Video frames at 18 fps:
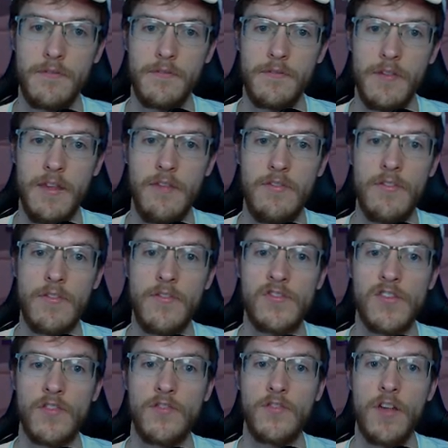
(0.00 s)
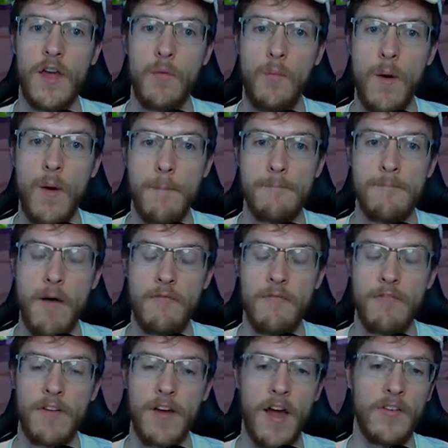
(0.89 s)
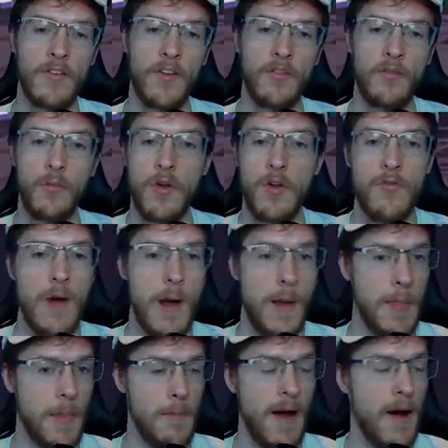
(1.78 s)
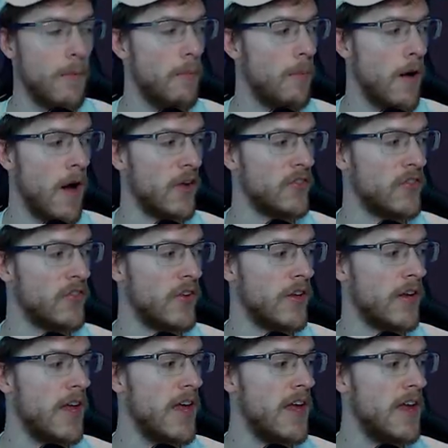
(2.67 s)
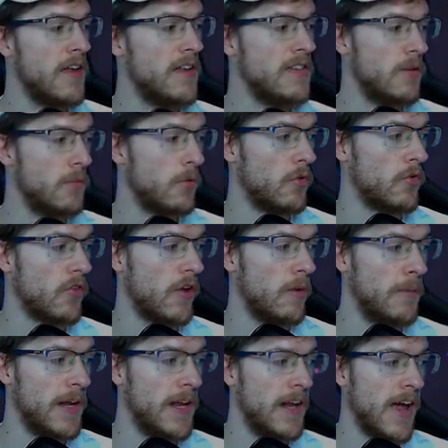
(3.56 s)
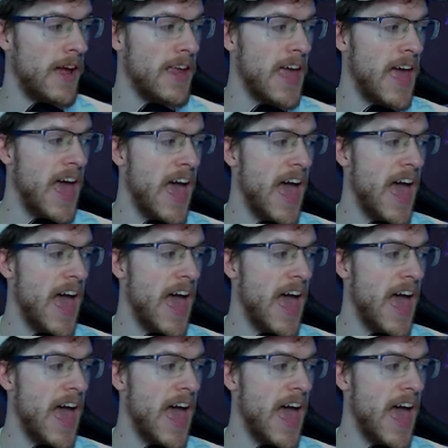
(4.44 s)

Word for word: even if it's just for like one month, guys, I just want to grab the battle pass and see what it's going to be like.